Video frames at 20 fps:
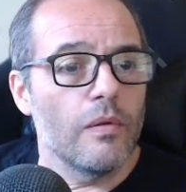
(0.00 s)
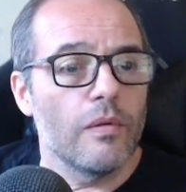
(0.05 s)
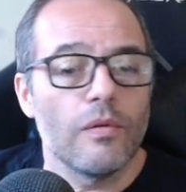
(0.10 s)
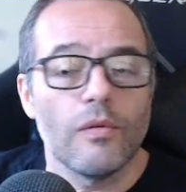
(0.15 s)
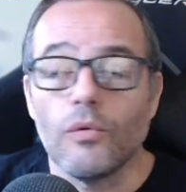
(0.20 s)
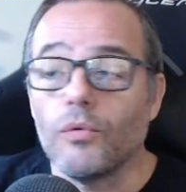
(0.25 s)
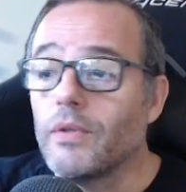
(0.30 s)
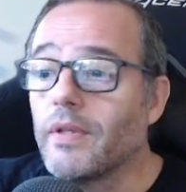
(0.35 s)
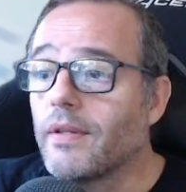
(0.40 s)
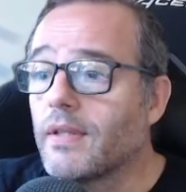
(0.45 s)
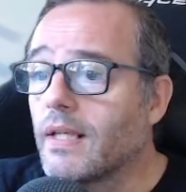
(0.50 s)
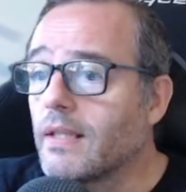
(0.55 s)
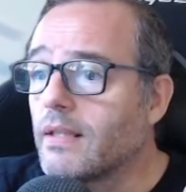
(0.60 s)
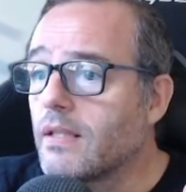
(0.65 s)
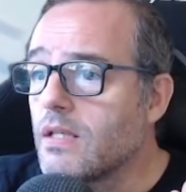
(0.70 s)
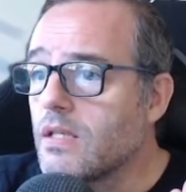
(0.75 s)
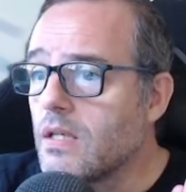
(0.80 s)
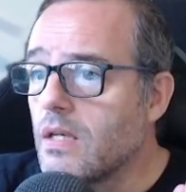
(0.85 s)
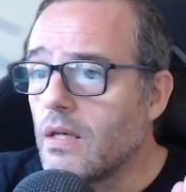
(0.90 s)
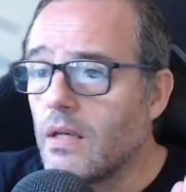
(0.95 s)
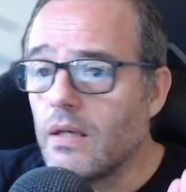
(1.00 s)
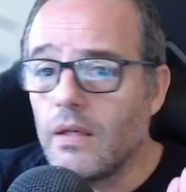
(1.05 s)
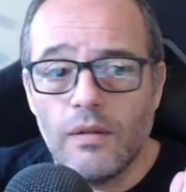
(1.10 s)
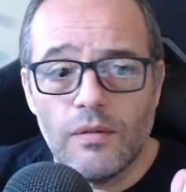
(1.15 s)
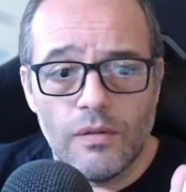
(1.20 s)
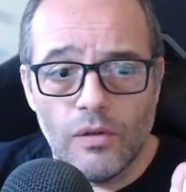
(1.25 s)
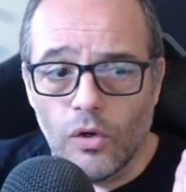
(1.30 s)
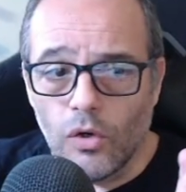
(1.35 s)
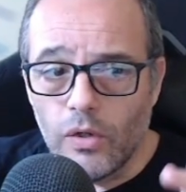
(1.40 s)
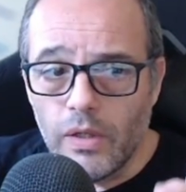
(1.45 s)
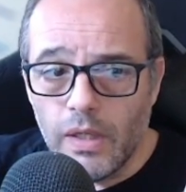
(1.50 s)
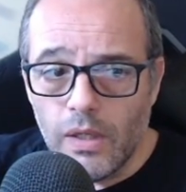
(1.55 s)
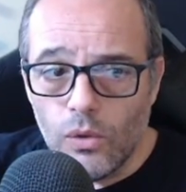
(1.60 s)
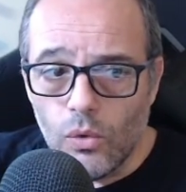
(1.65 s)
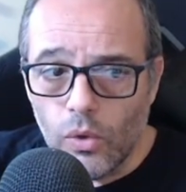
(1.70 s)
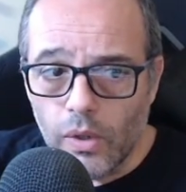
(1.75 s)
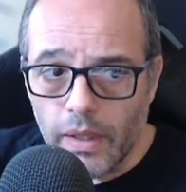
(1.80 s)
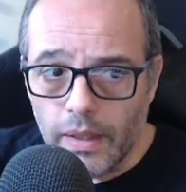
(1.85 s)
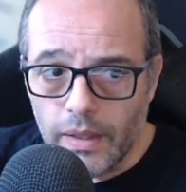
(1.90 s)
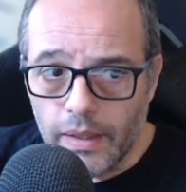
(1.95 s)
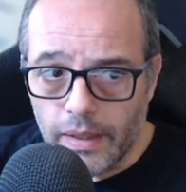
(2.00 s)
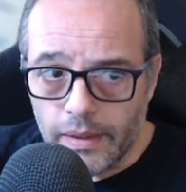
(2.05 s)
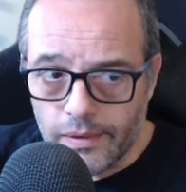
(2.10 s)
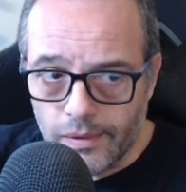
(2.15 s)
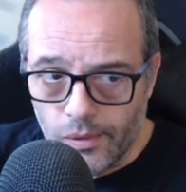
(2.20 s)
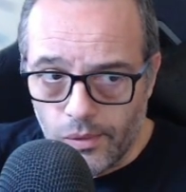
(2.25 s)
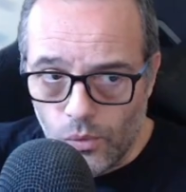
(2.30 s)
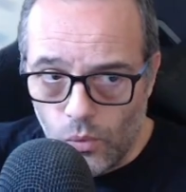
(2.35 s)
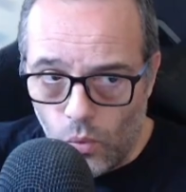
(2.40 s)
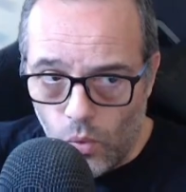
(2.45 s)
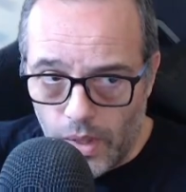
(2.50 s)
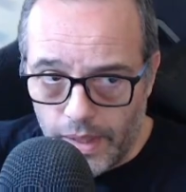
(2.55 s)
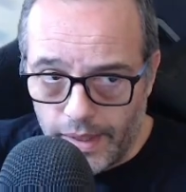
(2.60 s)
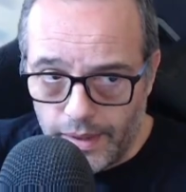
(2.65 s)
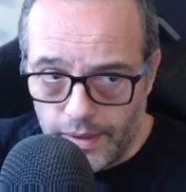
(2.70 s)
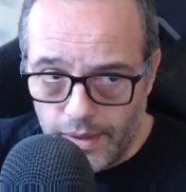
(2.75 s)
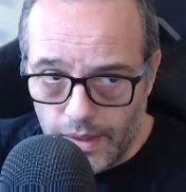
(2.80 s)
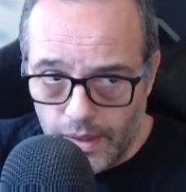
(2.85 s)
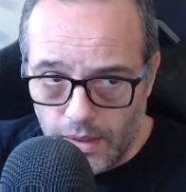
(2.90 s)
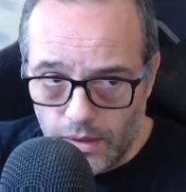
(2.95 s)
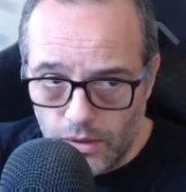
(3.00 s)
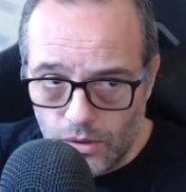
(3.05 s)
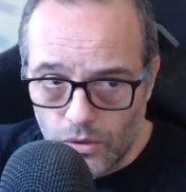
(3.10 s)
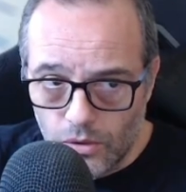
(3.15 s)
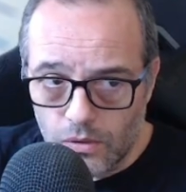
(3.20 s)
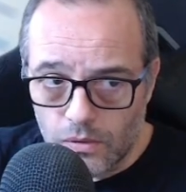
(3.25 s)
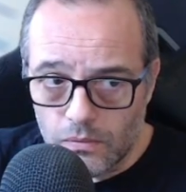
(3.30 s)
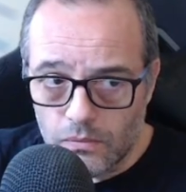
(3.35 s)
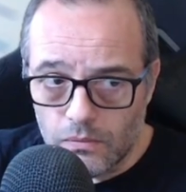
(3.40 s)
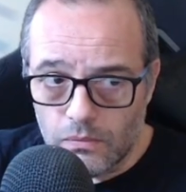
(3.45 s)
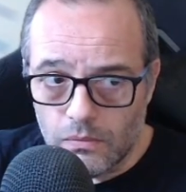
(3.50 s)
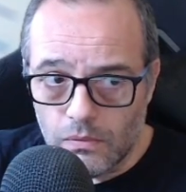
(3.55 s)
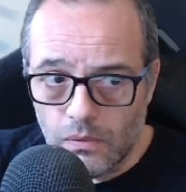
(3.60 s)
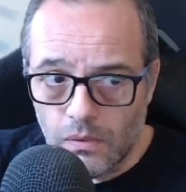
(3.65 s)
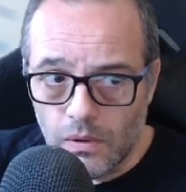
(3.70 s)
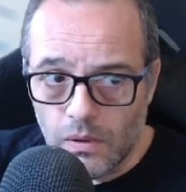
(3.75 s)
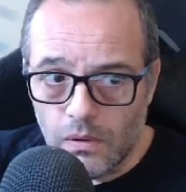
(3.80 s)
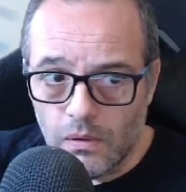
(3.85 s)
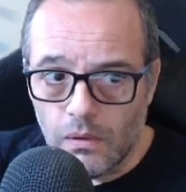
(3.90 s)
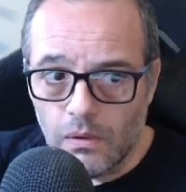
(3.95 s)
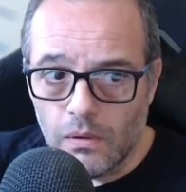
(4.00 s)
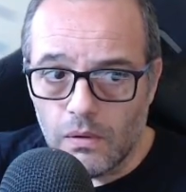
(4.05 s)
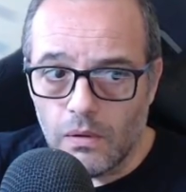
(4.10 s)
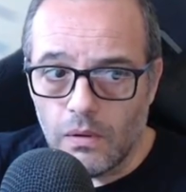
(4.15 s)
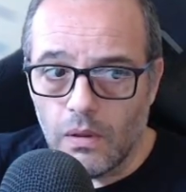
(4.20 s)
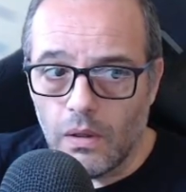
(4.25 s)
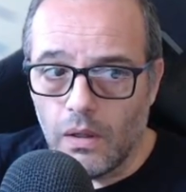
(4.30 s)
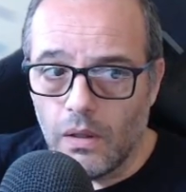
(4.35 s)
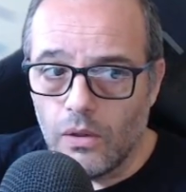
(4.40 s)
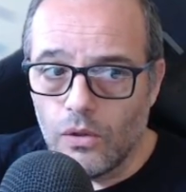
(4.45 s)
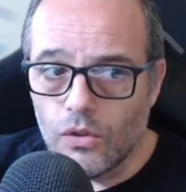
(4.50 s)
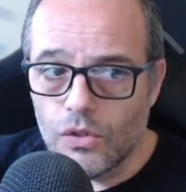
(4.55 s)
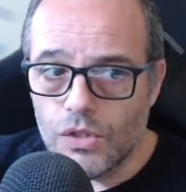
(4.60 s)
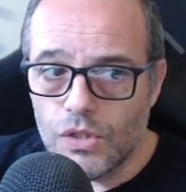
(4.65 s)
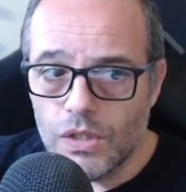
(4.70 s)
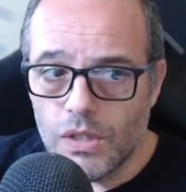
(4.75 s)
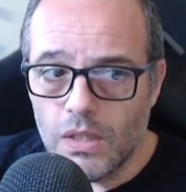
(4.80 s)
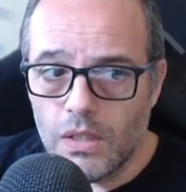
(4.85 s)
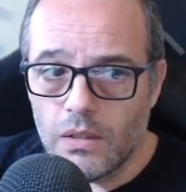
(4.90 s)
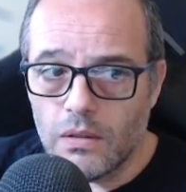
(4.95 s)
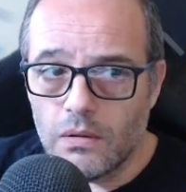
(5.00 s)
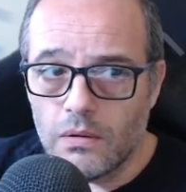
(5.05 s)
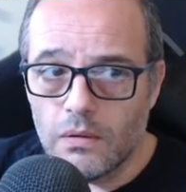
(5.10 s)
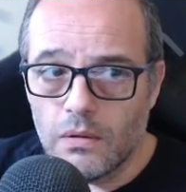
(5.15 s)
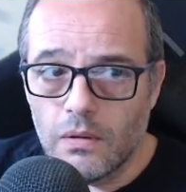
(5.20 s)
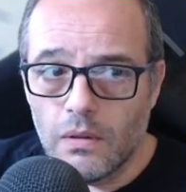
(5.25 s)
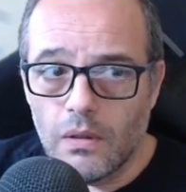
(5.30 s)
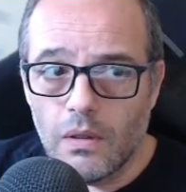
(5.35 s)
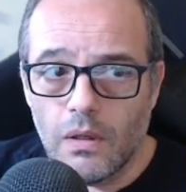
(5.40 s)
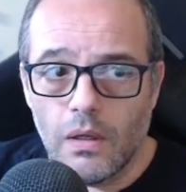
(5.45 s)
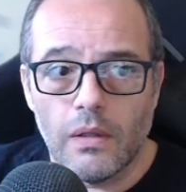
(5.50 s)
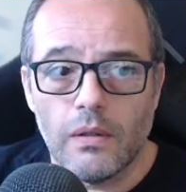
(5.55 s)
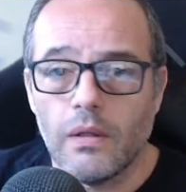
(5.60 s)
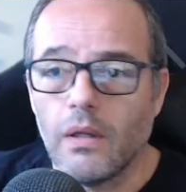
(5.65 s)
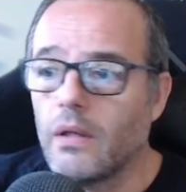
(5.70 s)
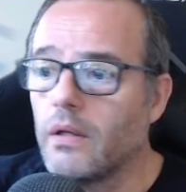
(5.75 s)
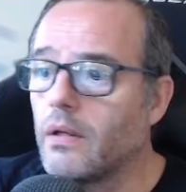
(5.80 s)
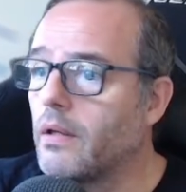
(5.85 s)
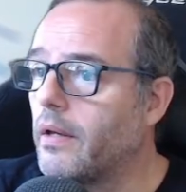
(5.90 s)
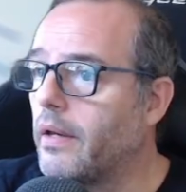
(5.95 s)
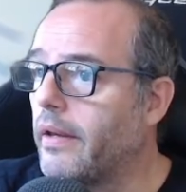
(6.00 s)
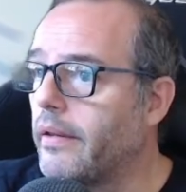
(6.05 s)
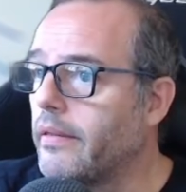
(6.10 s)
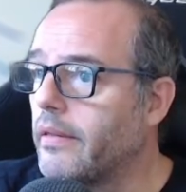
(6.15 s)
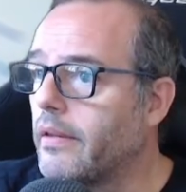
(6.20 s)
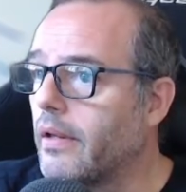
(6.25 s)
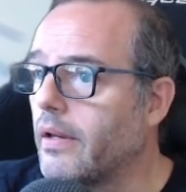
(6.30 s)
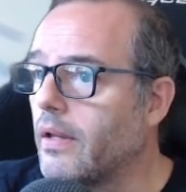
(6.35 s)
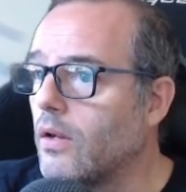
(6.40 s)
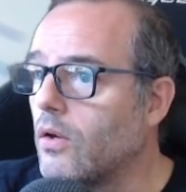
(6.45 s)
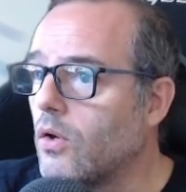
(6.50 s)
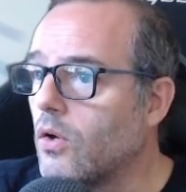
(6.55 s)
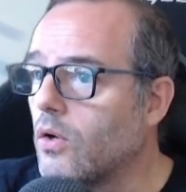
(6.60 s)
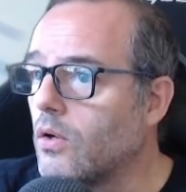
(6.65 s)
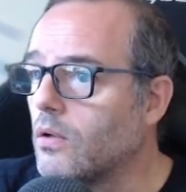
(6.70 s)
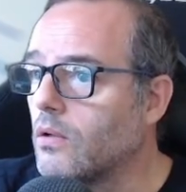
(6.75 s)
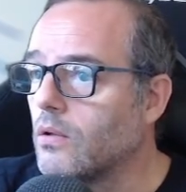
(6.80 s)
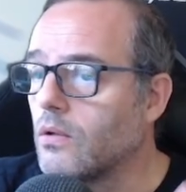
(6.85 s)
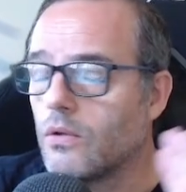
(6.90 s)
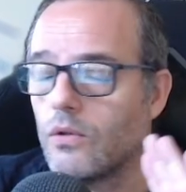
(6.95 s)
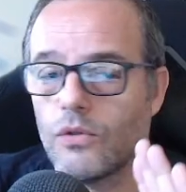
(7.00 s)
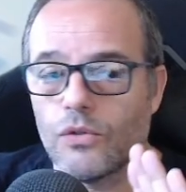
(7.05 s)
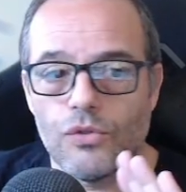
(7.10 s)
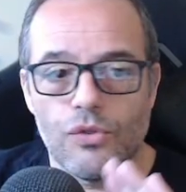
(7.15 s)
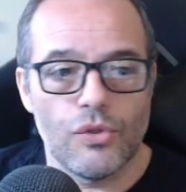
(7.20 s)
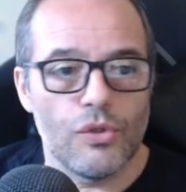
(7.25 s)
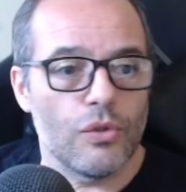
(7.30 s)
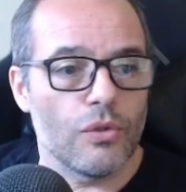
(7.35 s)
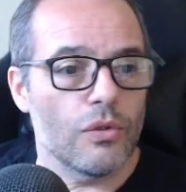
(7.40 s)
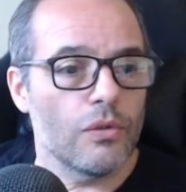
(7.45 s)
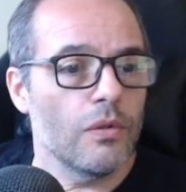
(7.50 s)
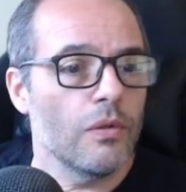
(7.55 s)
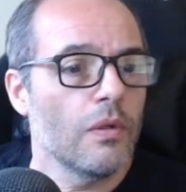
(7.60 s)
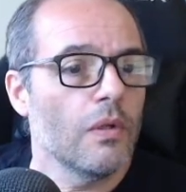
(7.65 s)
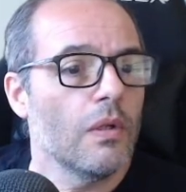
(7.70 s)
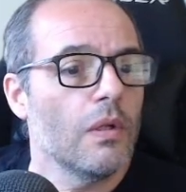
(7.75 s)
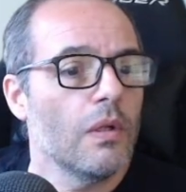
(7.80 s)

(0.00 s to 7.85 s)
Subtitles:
So the strategy is only looking at one indicator, a logic, and then entering long or short.